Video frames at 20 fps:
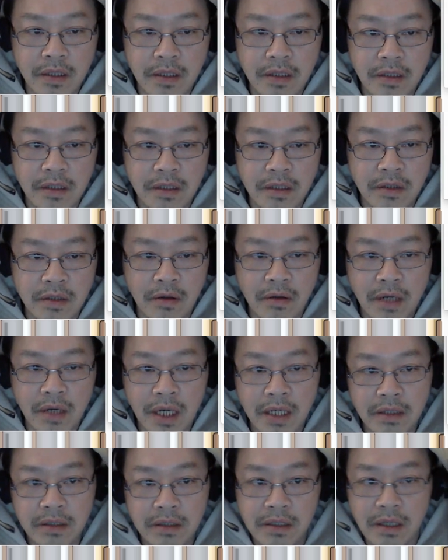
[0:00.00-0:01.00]
so
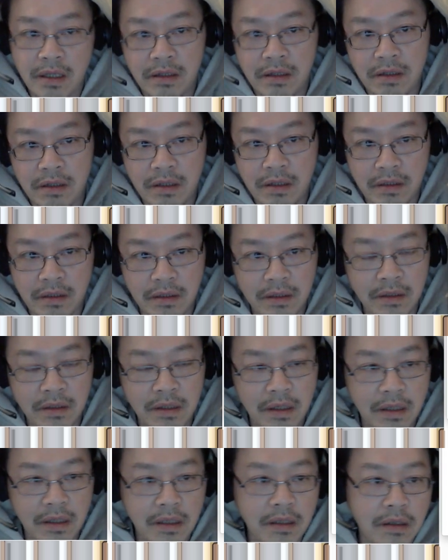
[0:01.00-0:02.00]
how is it done? You
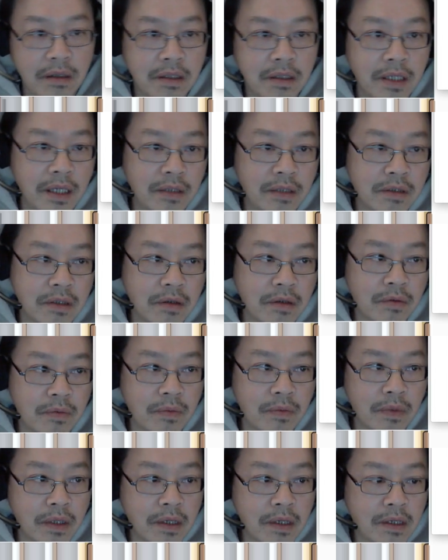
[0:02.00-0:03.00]
know, okay. So
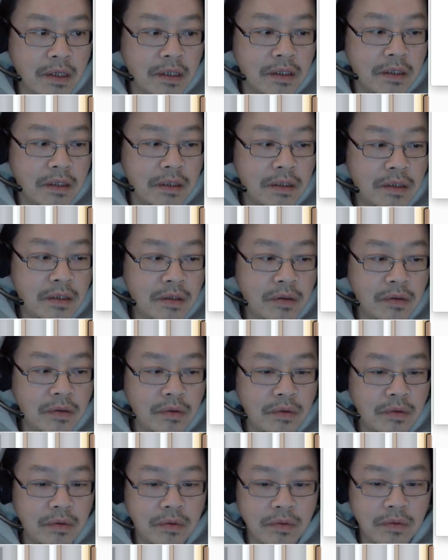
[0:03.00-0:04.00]

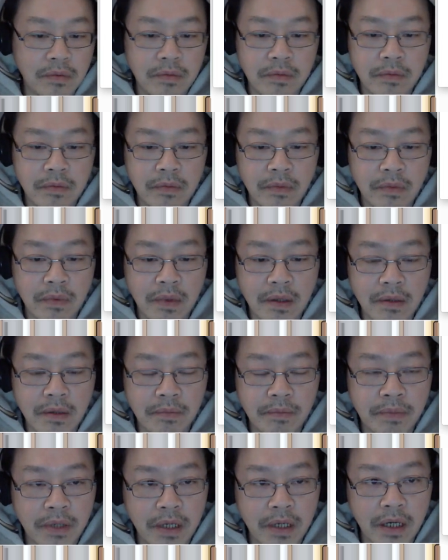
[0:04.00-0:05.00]
to
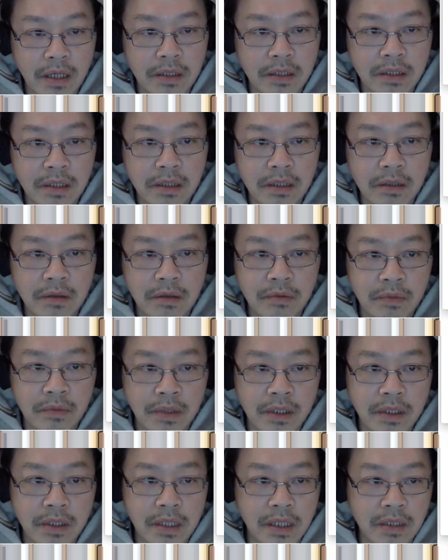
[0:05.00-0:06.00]
plot, we're
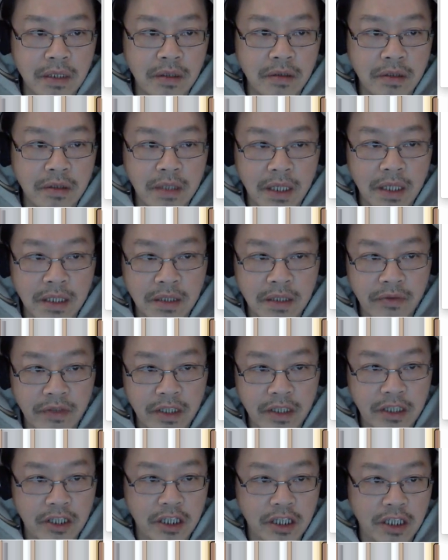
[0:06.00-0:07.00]
gonna use
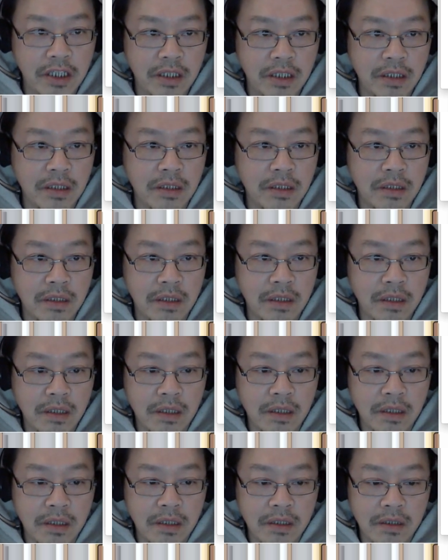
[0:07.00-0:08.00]
SVG.
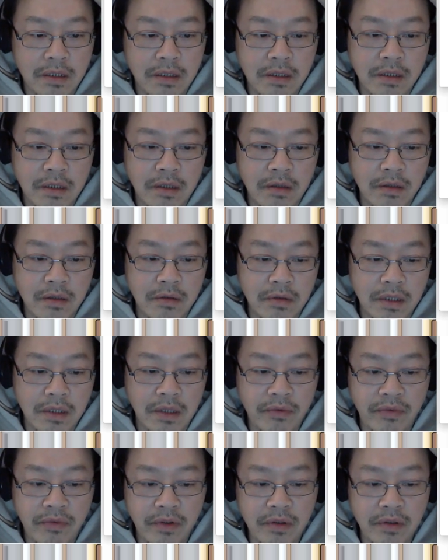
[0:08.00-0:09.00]
So
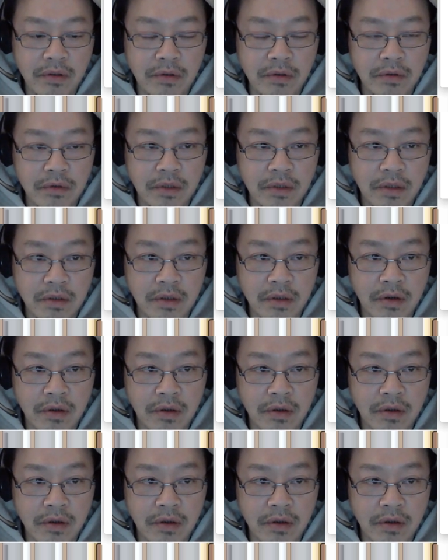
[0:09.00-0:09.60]
if you don't know